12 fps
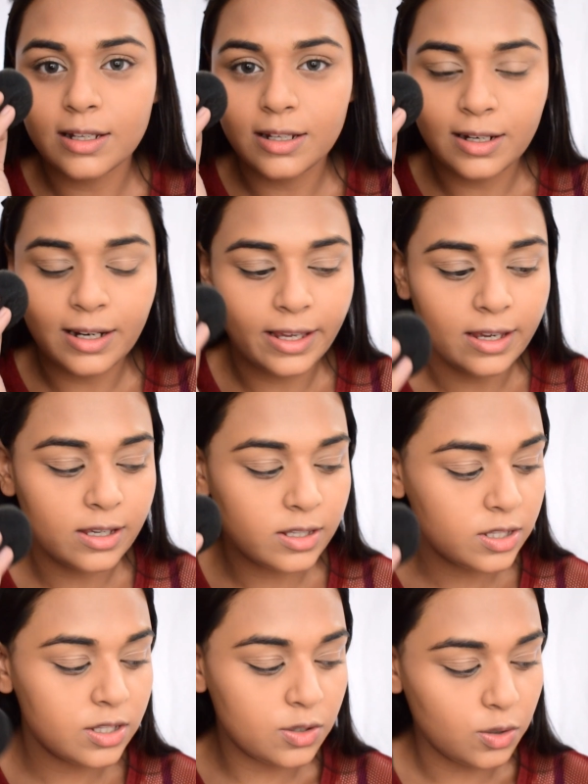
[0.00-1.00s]
like
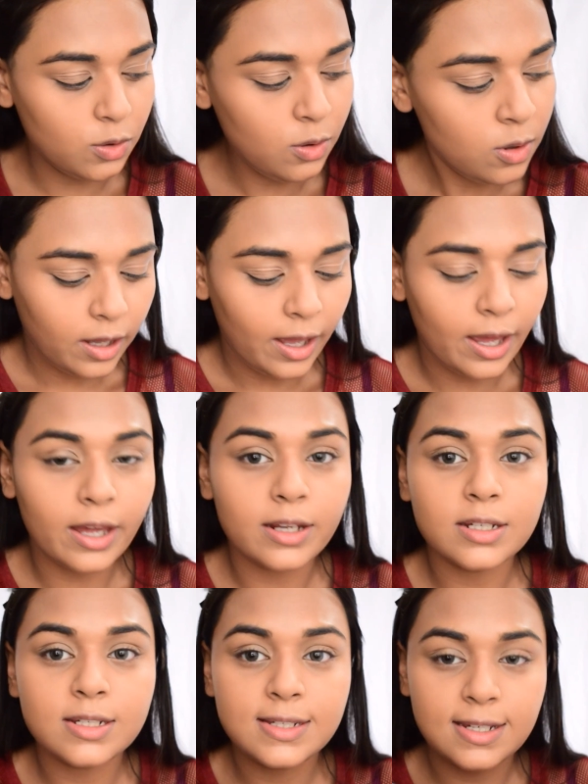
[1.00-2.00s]
so and
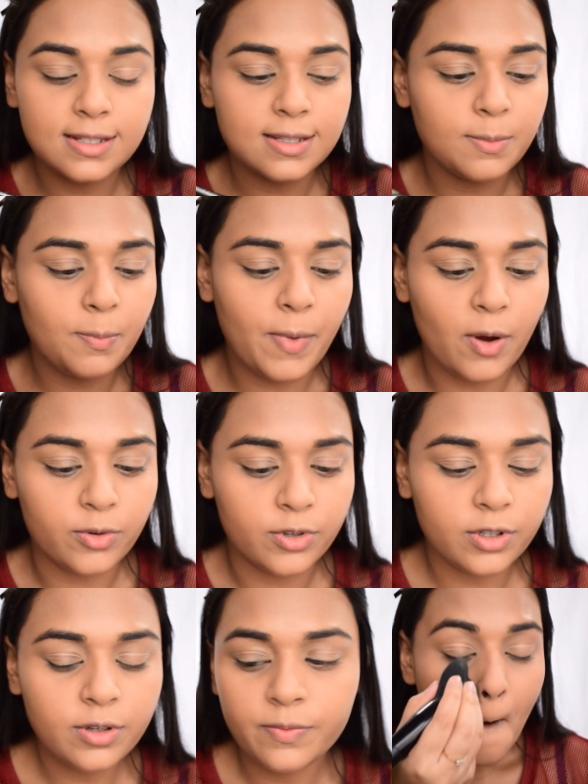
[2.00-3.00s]
take some
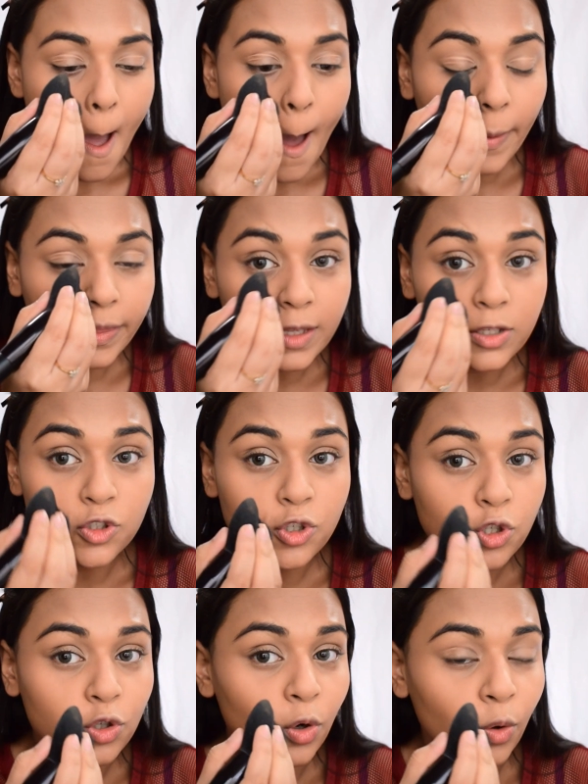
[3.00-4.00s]
powder and then
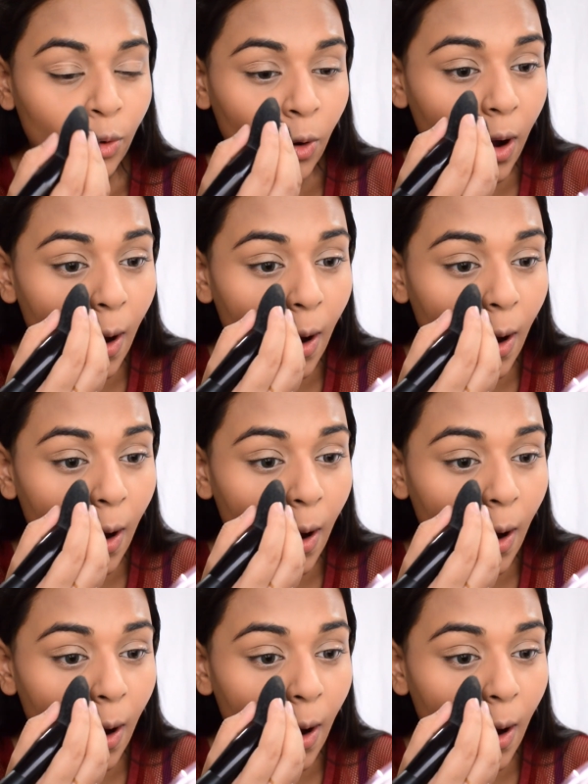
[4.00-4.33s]
just go